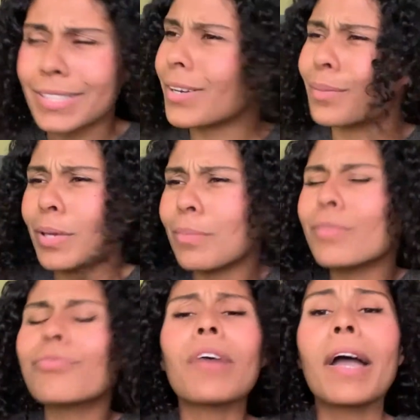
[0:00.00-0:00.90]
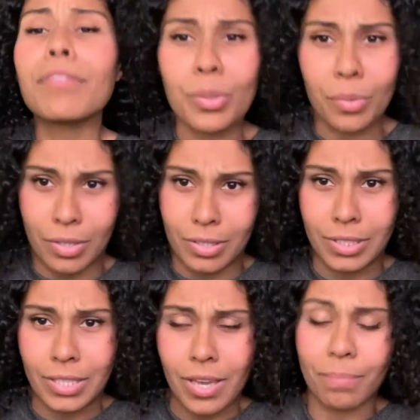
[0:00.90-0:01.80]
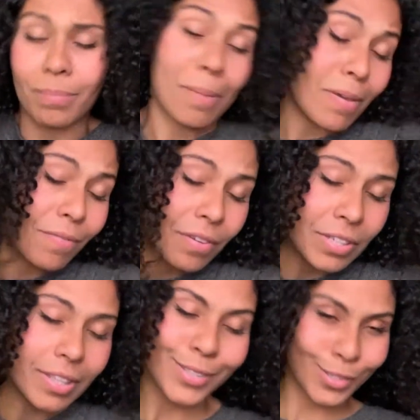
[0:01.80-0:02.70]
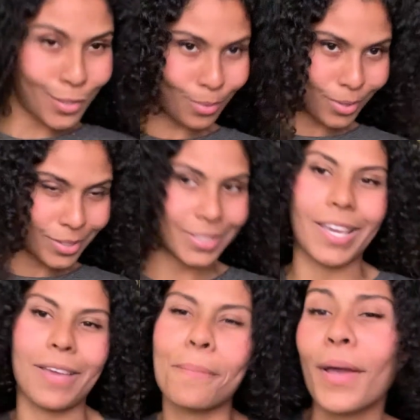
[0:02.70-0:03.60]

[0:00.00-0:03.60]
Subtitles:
Or maybe 5 of you are gonna see it. Maybe 50,000 of you are gonna see it.